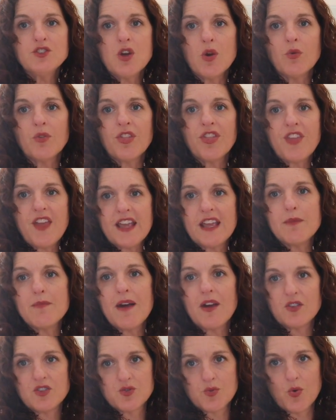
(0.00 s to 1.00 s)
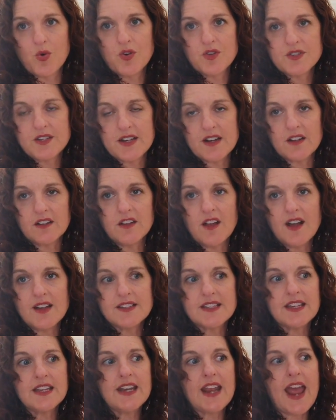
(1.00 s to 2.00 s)
don't think about drawers in a
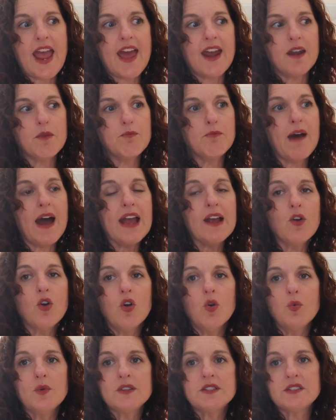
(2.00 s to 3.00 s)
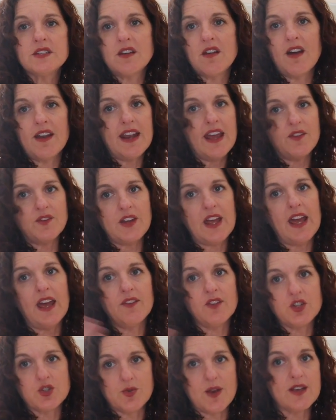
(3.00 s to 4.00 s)
closet, and my goal was to not have to
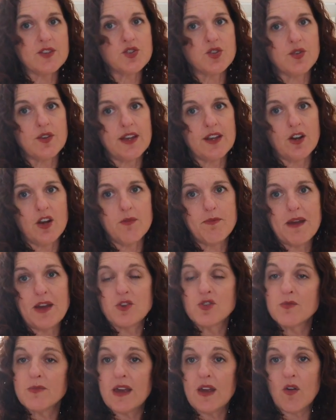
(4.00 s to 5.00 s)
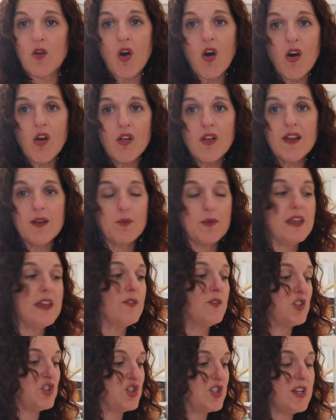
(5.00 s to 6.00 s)
have a dresser in our bedroom at all, and we
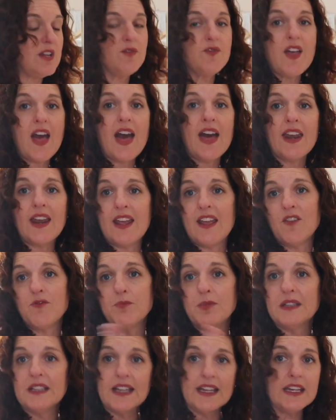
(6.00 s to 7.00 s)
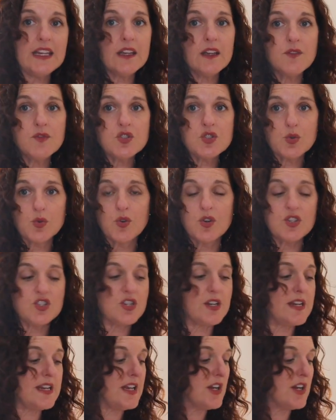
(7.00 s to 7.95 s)
have achieved that. I have plenty of storage in